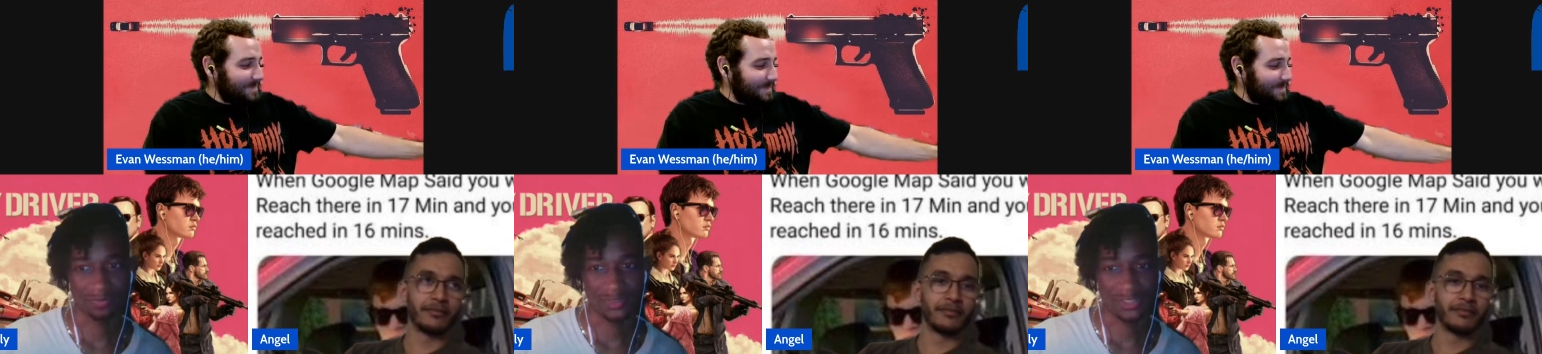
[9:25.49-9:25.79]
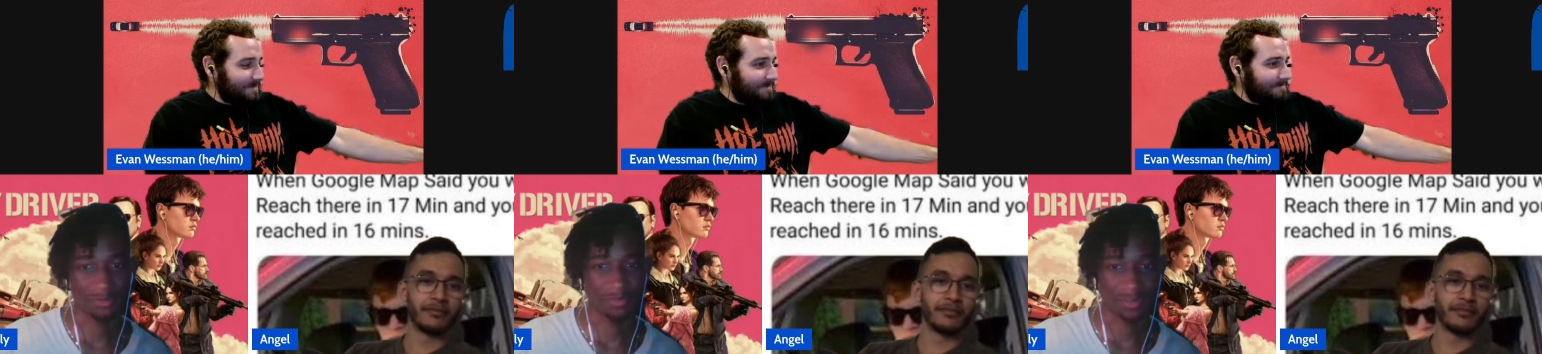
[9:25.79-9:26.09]

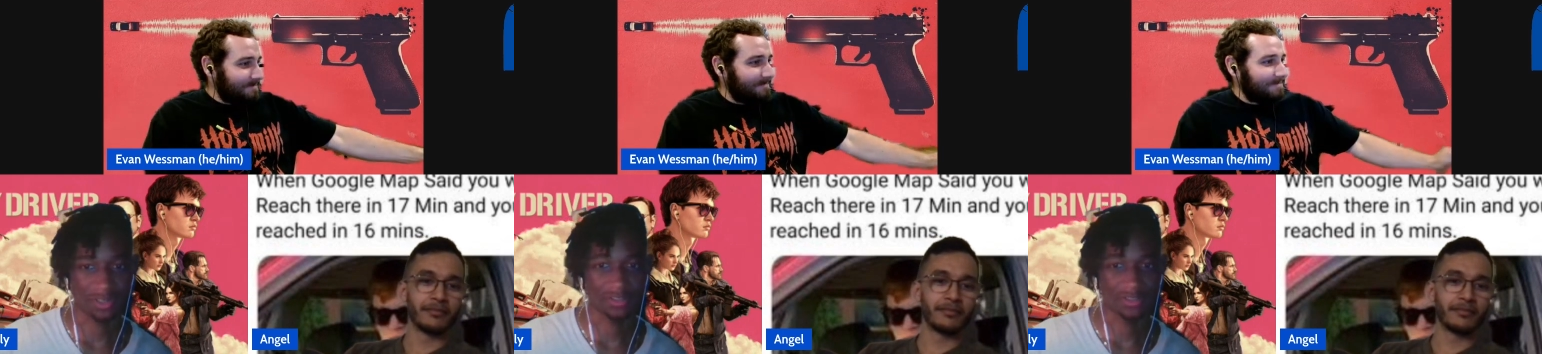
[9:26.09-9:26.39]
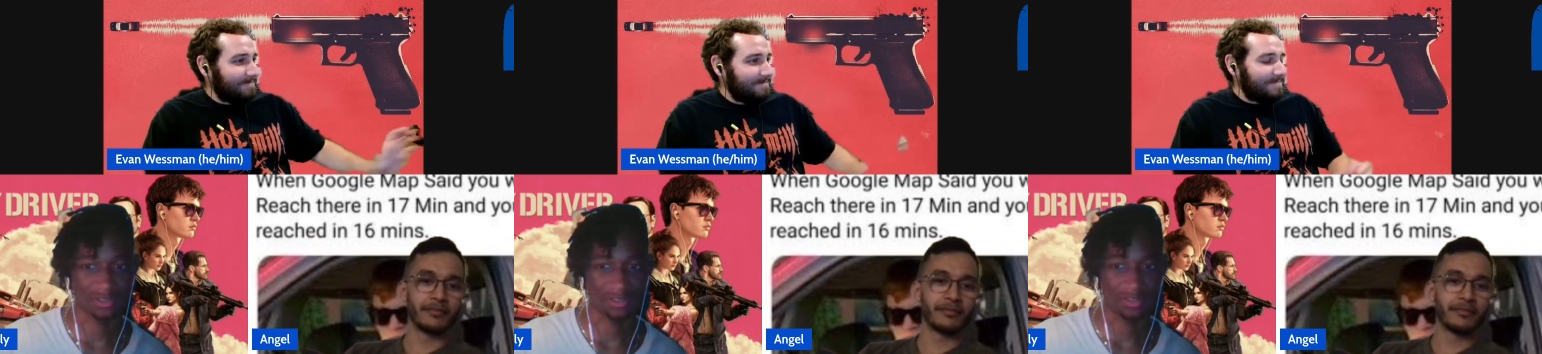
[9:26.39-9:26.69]
Speaker 1: Jamie
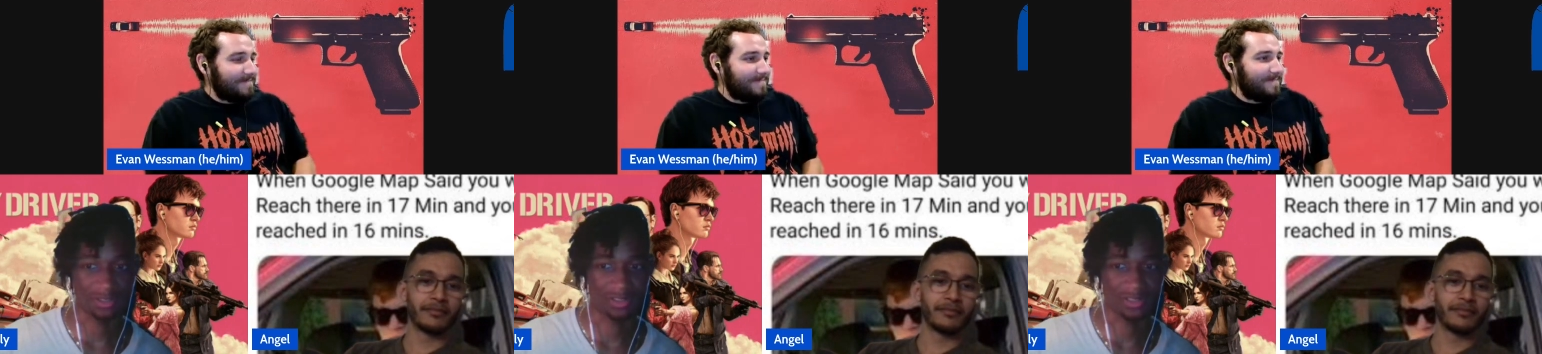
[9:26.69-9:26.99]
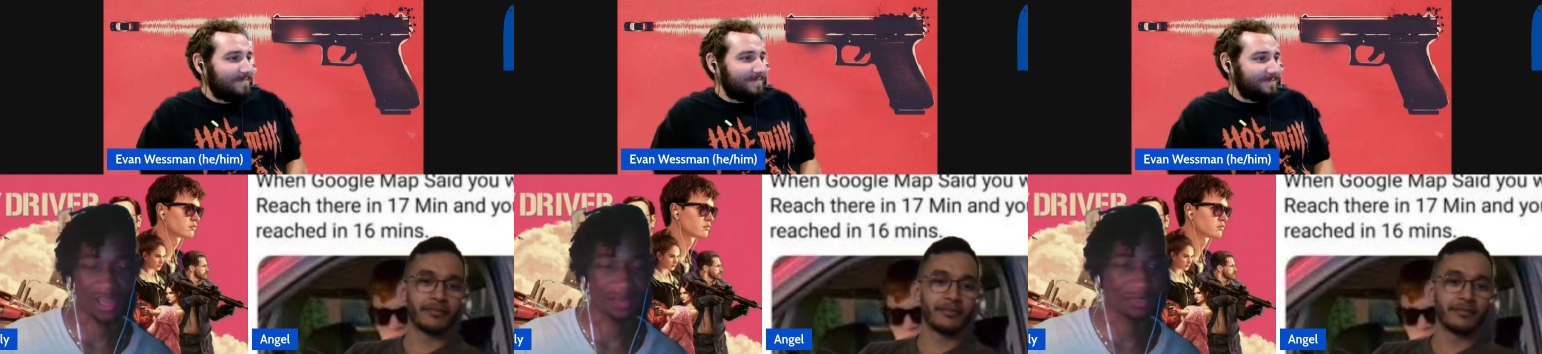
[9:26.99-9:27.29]
Foxx uh, a
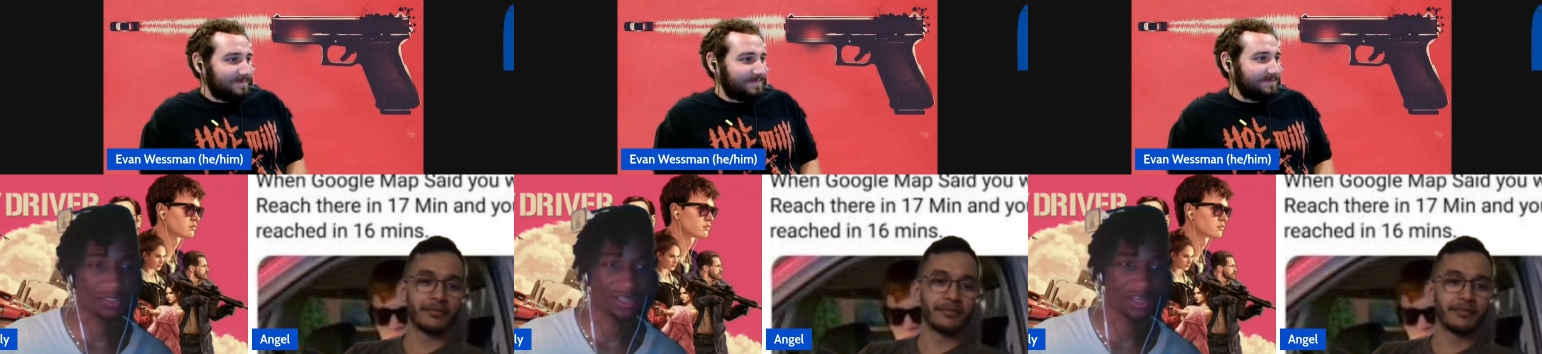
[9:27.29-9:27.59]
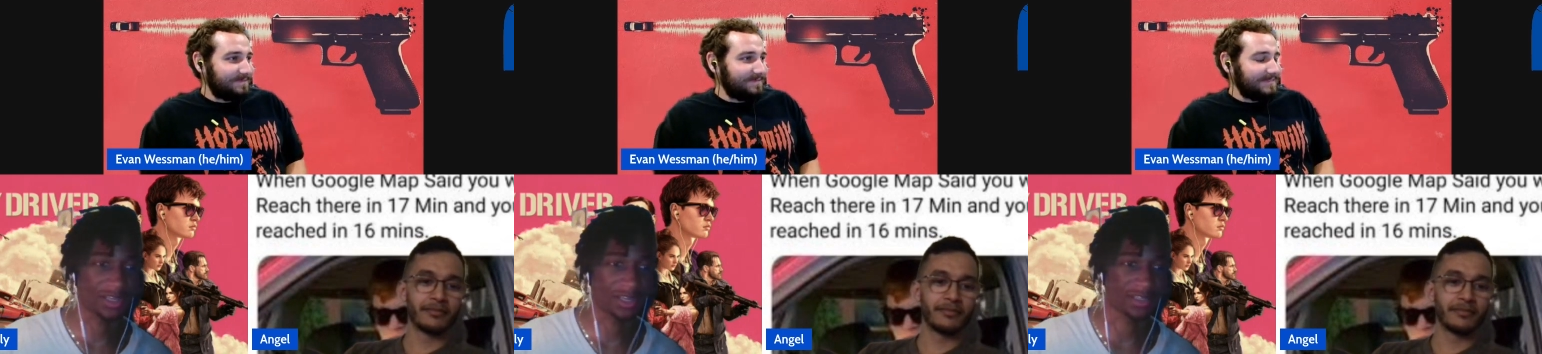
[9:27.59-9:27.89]
lot, but
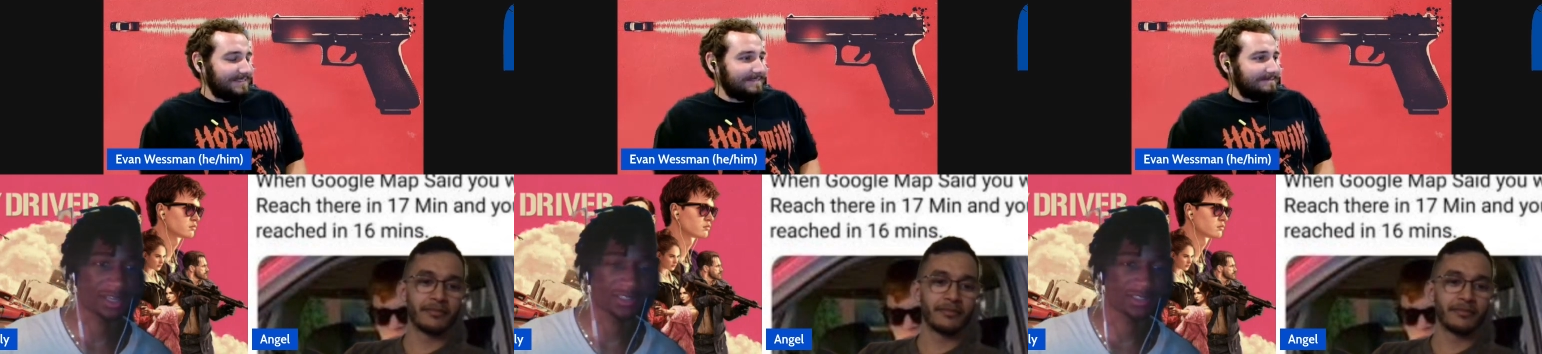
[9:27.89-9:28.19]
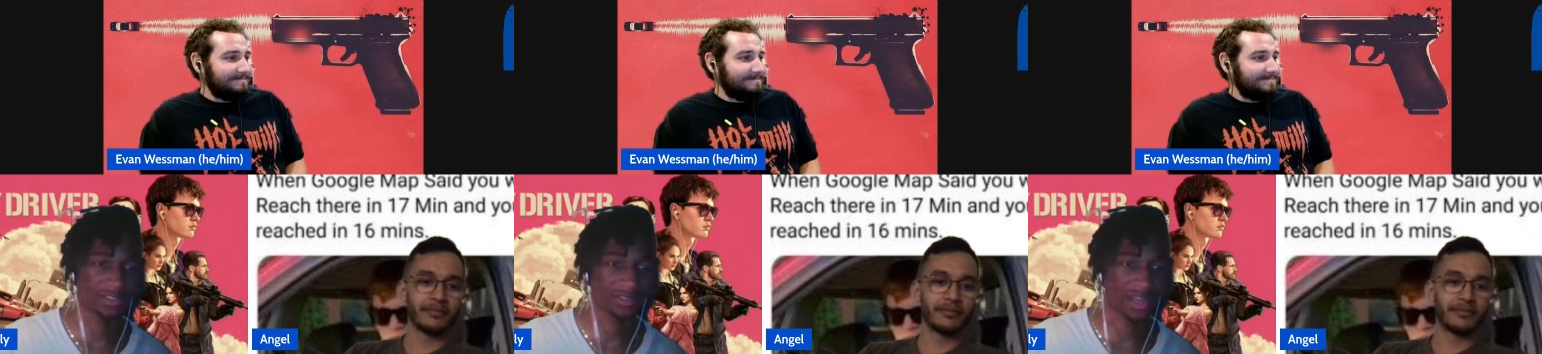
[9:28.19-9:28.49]
again, that's
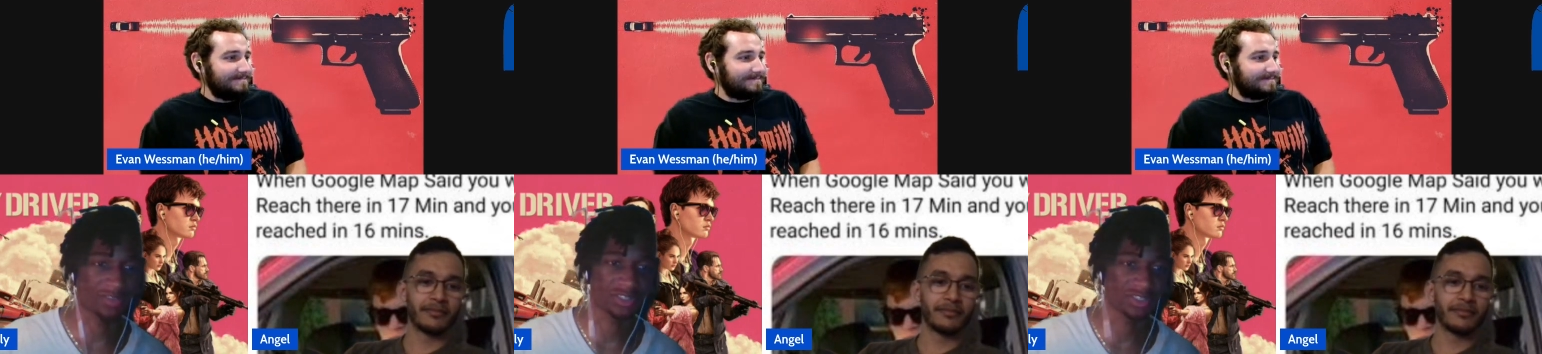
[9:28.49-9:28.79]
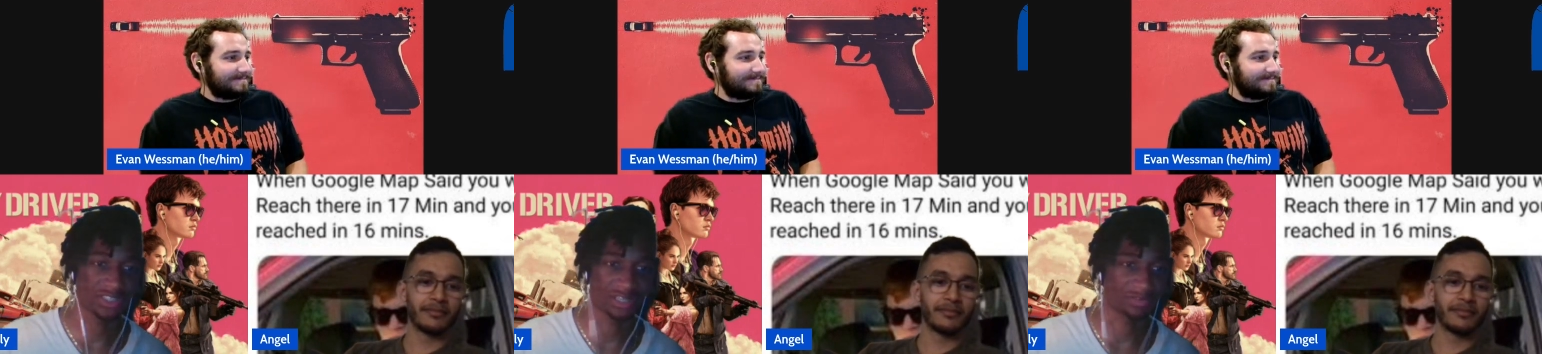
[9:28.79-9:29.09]
just I've
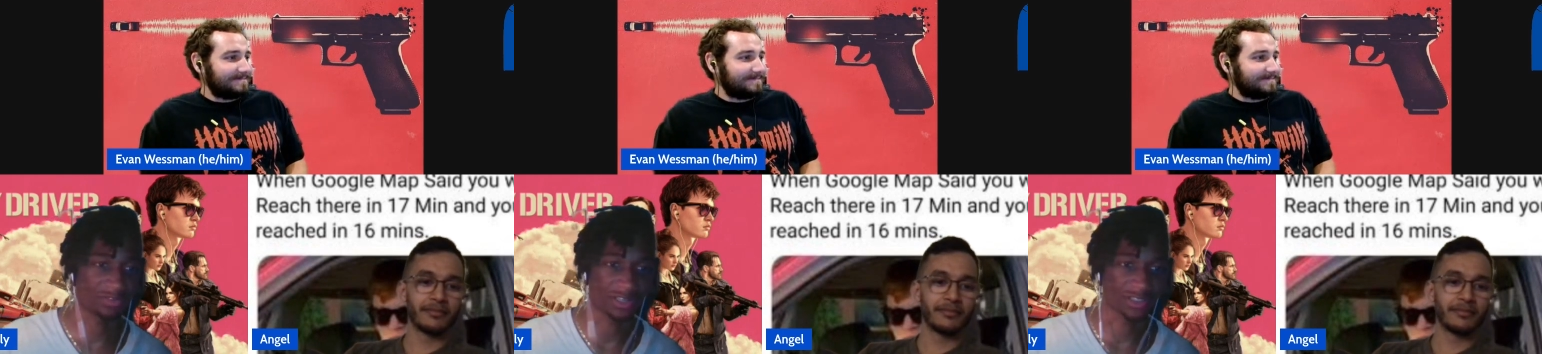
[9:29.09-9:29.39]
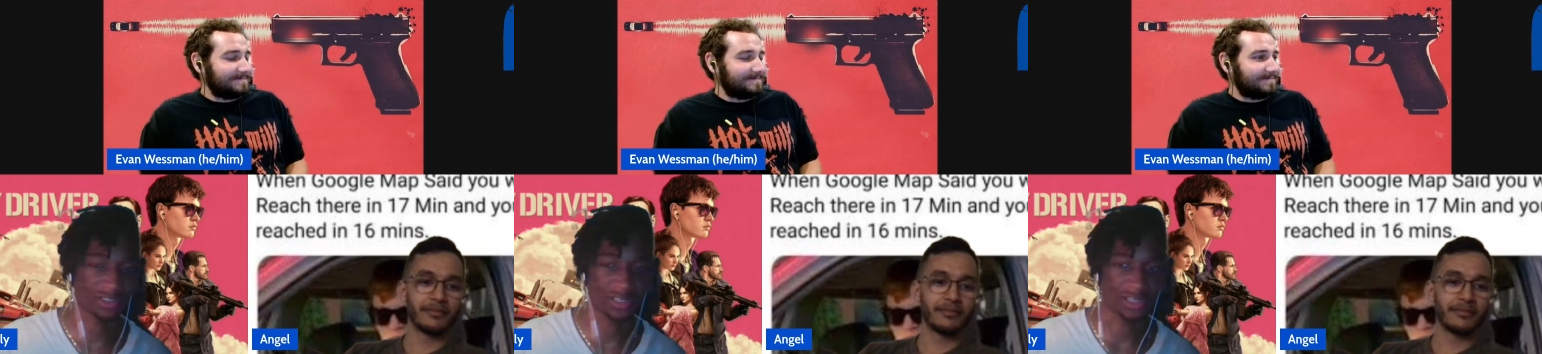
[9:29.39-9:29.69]
seen Jamie
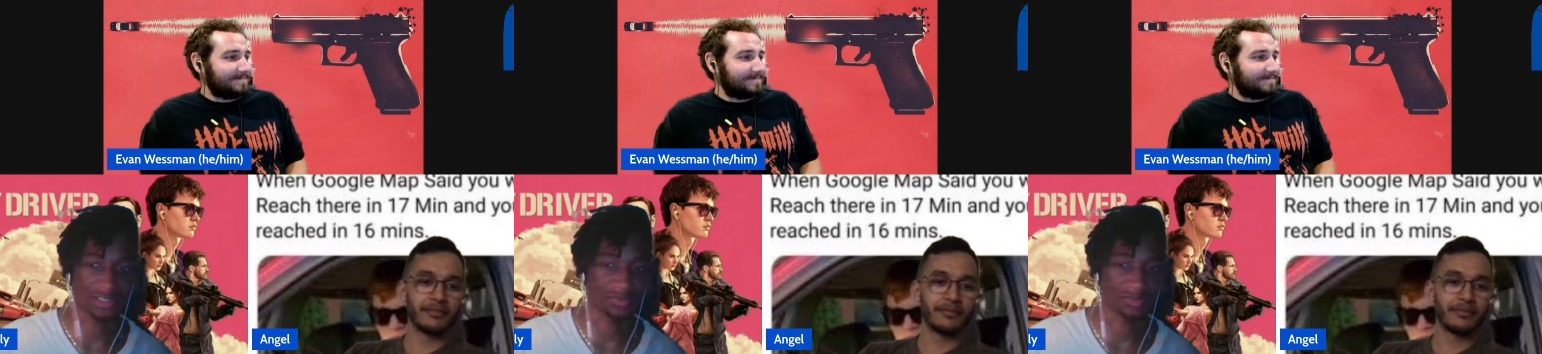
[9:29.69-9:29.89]
Foxx a lot. He's